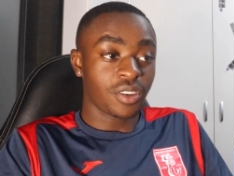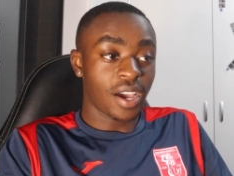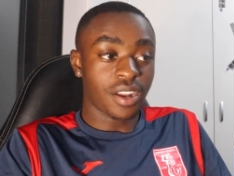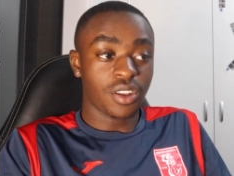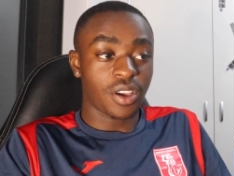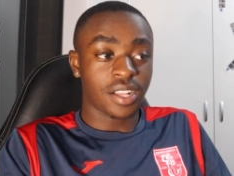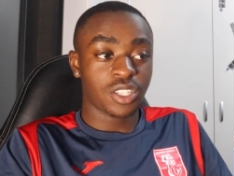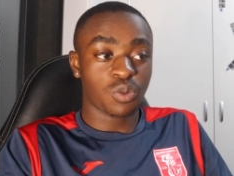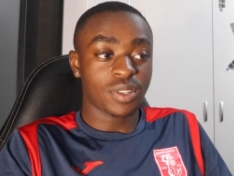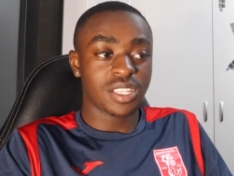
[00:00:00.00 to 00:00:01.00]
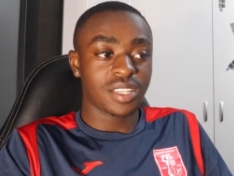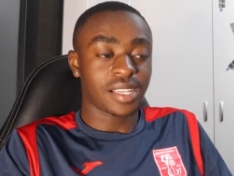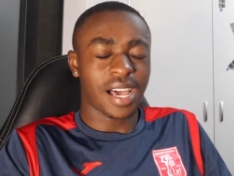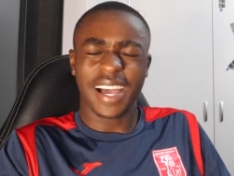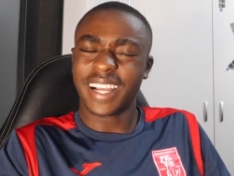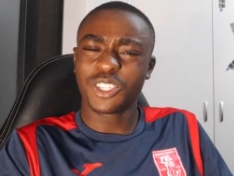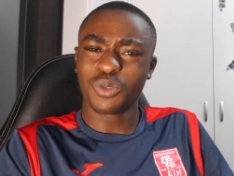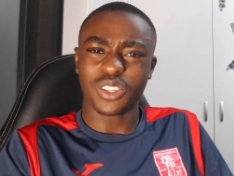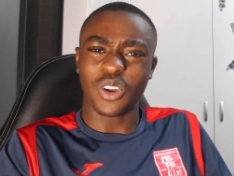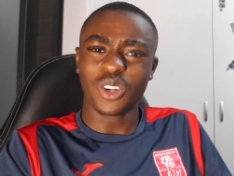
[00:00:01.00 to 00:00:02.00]
You know, I don't know. I just wasn't
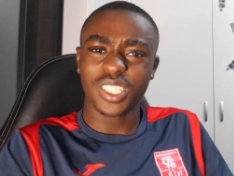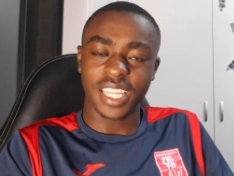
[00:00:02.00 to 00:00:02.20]
on